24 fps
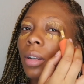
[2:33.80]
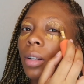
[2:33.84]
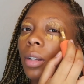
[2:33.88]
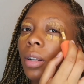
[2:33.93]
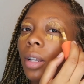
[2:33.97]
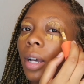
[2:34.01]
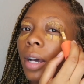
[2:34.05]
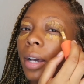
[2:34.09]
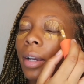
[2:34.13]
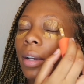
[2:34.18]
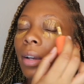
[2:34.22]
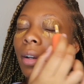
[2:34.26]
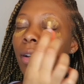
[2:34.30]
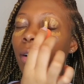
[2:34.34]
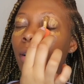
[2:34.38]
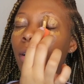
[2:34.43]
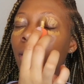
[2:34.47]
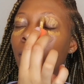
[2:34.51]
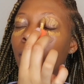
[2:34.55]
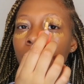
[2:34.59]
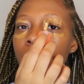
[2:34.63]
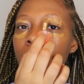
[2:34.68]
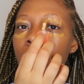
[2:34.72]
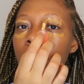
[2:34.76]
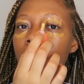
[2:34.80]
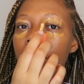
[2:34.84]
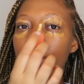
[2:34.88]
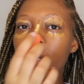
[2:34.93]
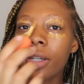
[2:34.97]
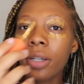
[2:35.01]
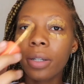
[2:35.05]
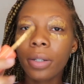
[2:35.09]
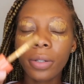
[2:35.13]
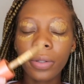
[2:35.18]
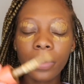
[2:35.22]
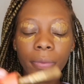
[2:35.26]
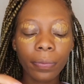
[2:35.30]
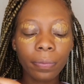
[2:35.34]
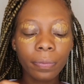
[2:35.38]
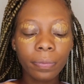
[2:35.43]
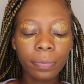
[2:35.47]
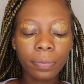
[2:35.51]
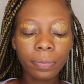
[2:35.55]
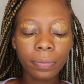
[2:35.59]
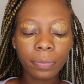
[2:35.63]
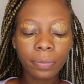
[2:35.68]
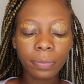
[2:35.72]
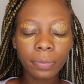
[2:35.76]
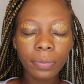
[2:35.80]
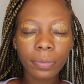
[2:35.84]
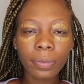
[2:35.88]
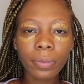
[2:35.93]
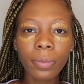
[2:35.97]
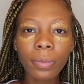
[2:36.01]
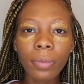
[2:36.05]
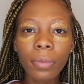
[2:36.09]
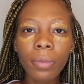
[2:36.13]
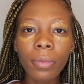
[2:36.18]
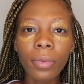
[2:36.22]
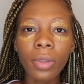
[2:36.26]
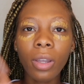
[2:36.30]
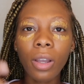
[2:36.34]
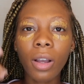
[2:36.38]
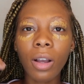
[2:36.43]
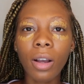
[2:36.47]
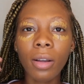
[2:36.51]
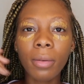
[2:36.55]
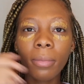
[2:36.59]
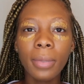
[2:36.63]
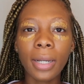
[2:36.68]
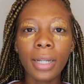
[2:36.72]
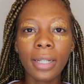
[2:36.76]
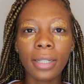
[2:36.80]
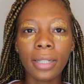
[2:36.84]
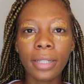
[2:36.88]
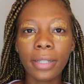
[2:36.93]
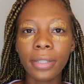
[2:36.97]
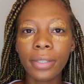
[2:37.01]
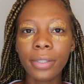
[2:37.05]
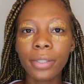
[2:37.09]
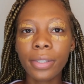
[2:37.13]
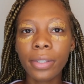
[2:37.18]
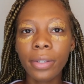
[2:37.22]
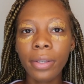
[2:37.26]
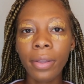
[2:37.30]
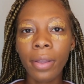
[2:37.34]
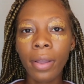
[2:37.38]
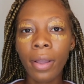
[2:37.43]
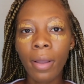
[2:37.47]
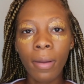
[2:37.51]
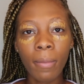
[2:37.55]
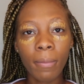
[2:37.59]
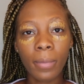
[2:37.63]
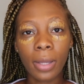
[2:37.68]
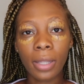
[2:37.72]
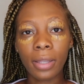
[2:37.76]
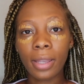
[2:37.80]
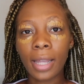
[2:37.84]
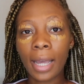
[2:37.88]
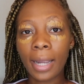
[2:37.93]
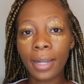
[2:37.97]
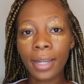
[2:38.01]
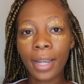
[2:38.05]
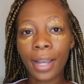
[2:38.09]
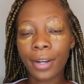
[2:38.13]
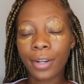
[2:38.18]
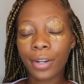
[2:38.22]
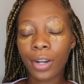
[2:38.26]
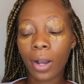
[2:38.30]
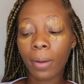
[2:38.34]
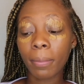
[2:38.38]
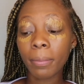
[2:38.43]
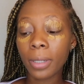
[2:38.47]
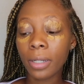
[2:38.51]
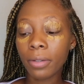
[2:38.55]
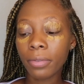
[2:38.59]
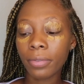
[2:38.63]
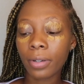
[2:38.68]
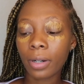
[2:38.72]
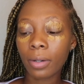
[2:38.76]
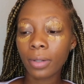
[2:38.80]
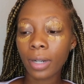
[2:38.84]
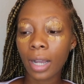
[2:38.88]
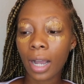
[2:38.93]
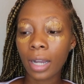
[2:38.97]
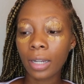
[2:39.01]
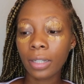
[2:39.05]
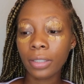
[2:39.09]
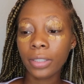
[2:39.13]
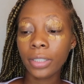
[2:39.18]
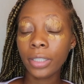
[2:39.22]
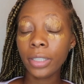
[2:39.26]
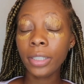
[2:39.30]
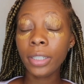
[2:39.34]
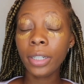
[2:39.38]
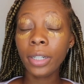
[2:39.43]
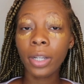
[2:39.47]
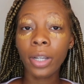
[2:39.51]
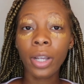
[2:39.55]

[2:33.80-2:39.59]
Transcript: like a stick, on my lids, but that cannot be found either.